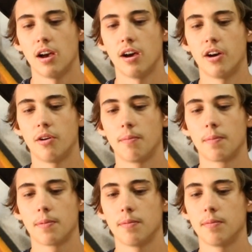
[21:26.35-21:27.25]

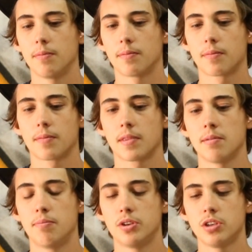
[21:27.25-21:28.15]

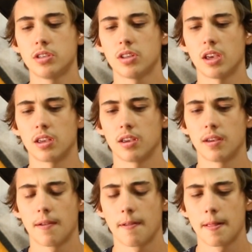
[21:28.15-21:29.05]
But just like,
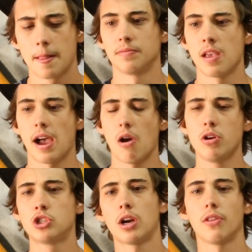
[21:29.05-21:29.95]

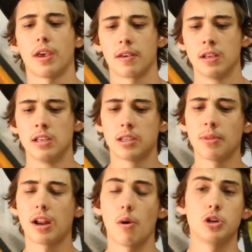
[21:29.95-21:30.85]
something
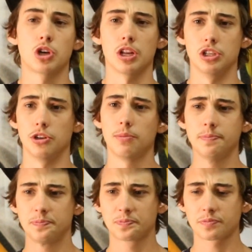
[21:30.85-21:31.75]
that I always try to
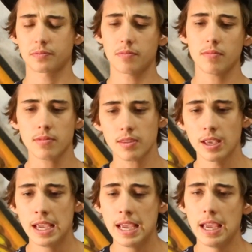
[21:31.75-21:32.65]
do
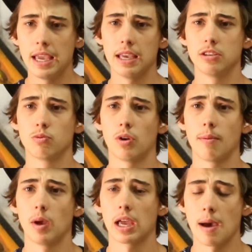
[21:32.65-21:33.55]
is when
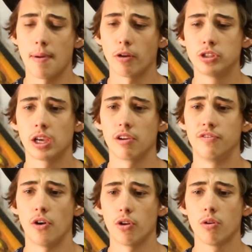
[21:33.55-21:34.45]
I'm like about to take
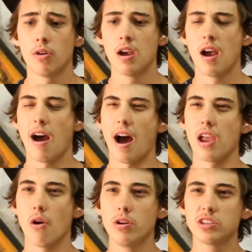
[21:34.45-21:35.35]
a photo,
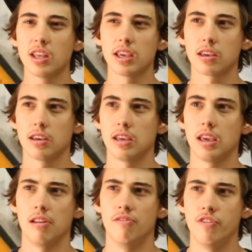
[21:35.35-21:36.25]
I always like
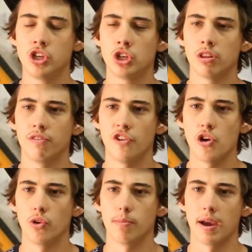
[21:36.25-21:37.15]
envision the
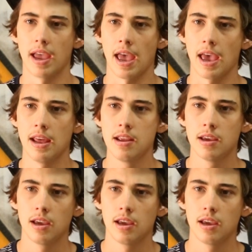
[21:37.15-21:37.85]
photo in my head